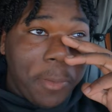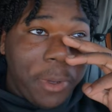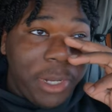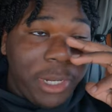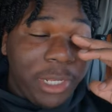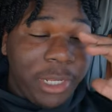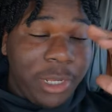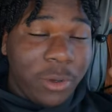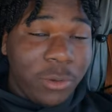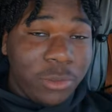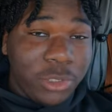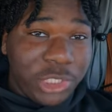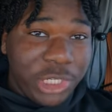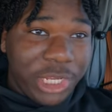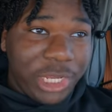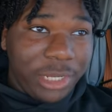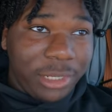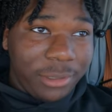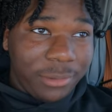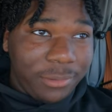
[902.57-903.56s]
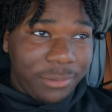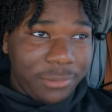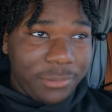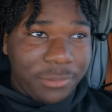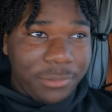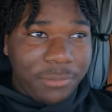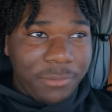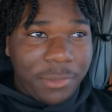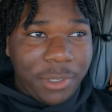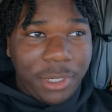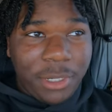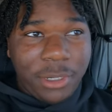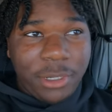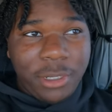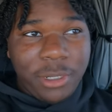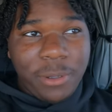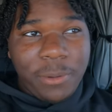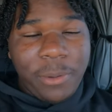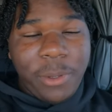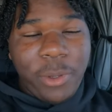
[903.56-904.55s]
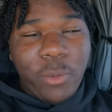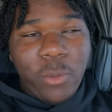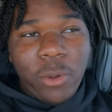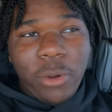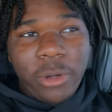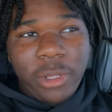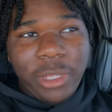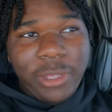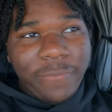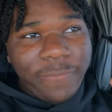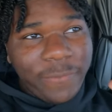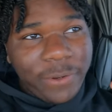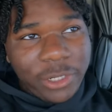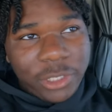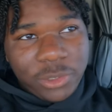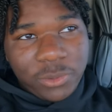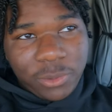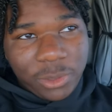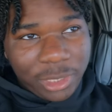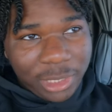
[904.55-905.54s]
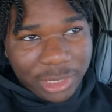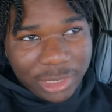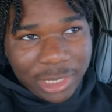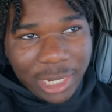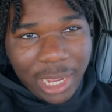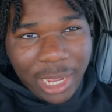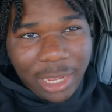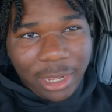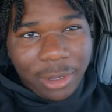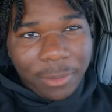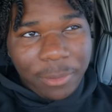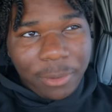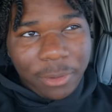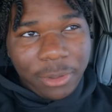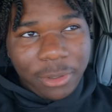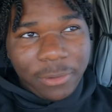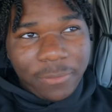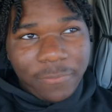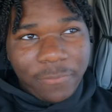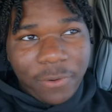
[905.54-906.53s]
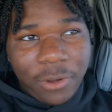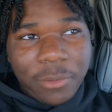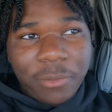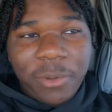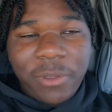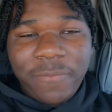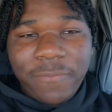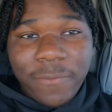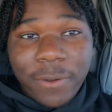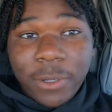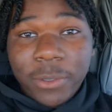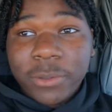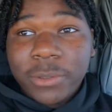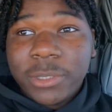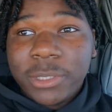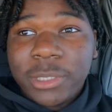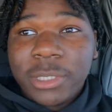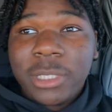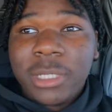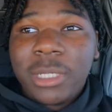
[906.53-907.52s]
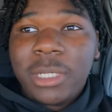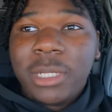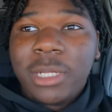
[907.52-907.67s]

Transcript: but he go check. But uh, he want to get finished with this guy up here in front of me first,